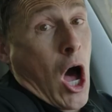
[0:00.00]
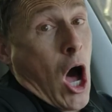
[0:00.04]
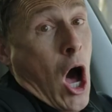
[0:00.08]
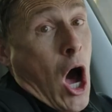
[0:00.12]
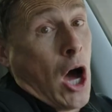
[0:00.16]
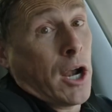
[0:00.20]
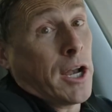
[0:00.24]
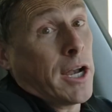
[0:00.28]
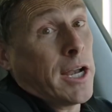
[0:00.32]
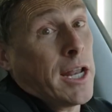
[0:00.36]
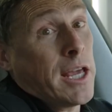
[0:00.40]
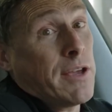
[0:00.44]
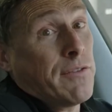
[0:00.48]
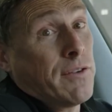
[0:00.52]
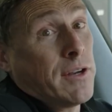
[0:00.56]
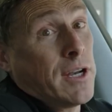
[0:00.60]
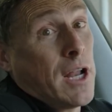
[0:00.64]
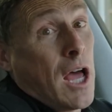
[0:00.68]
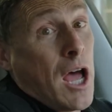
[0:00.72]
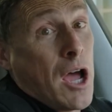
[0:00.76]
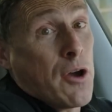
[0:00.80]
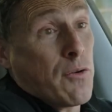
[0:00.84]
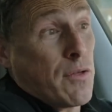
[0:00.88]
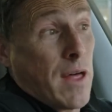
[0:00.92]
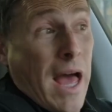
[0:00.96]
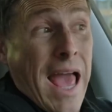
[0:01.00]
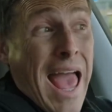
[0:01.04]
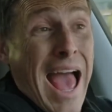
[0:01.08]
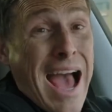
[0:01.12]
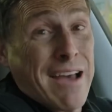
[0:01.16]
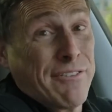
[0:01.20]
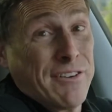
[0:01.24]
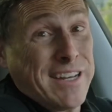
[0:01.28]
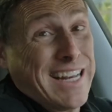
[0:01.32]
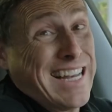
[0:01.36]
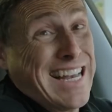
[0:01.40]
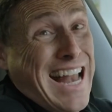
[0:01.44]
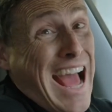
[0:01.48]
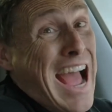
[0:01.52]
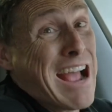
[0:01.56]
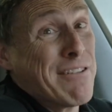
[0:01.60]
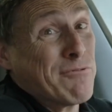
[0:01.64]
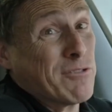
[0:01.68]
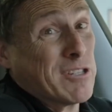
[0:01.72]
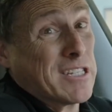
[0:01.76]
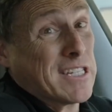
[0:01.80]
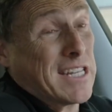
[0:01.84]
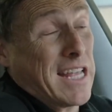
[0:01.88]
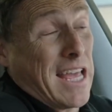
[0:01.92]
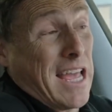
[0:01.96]
I don't even know. They haven't
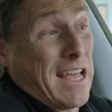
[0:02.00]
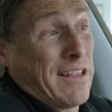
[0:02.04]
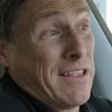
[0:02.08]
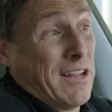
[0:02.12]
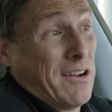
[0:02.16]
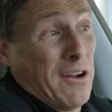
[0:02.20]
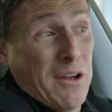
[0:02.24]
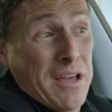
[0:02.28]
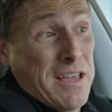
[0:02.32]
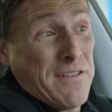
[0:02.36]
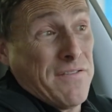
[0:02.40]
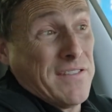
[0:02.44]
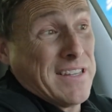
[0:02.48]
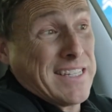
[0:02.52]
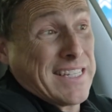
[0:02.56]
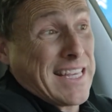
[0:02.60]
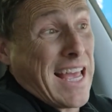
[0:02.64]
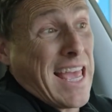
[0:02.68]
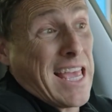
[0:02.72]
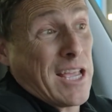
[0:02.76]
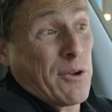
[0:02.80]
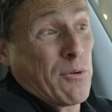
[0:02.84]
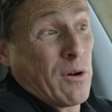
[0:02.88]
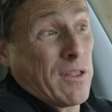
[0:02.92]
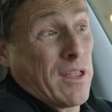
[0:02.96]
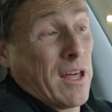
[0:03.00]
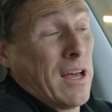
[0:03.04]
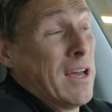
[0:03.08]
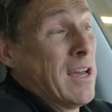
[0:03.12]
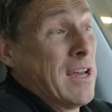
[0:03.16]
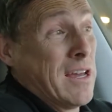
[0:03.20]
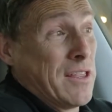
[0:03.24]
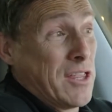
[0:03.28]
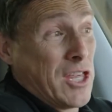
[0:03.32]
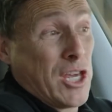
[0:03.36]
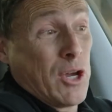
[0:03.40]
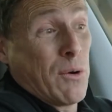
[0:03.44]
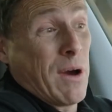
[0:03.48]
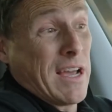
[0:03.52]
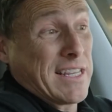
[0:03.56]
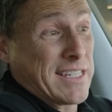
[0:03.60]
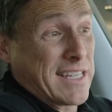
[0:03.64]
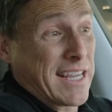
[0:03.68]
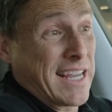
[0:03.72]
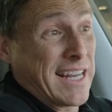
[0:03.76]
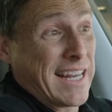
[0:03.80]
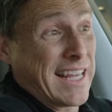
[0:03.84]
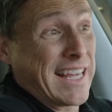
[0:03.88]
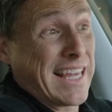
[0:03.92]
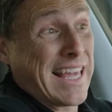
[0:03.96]
announced it. They're not even saying whether the US are
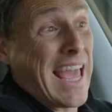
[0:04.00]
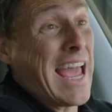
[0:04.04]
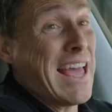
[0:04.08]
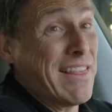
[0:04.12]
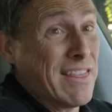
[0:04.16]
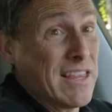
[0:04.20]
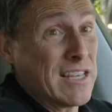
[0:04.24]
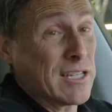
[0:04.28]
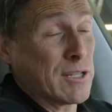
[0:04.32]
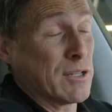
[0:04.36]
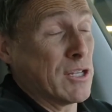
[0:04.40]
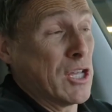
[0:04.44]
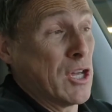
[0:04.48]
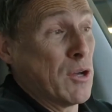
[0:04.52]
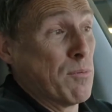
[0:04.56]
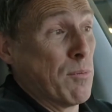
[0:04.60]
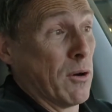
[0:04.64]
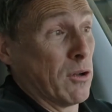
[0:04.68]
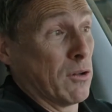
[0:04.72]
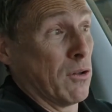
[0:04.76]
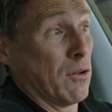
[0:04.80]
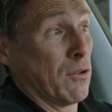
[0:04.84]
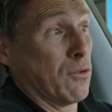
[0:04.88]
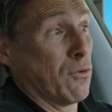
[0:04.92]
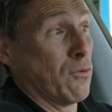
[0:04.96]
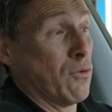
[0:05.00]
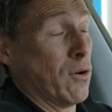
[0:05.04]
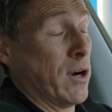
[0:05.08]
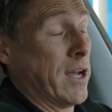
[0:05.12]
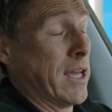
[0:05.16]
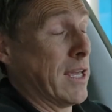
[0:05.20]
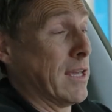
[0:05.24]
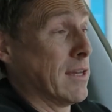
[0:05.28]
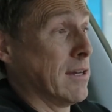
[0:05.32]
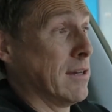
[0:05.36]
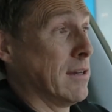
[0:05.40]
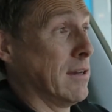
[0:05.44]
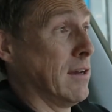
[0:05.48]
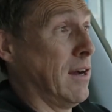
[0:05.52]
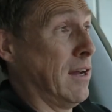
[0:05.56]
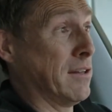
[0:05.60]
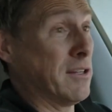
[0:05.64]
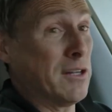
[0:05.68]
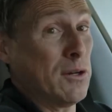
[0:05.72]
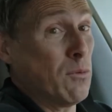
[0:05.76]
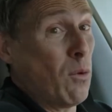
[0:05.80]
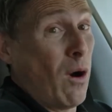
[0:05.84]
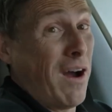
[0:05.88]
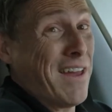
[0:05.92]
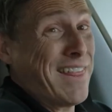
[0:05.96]
going to get this new Model 3. I
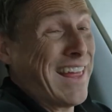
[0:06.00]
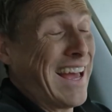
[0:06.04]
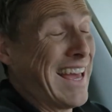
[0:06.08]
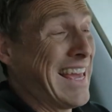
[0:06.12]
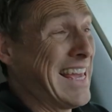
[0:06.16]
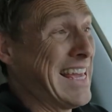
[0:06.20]
don't know why that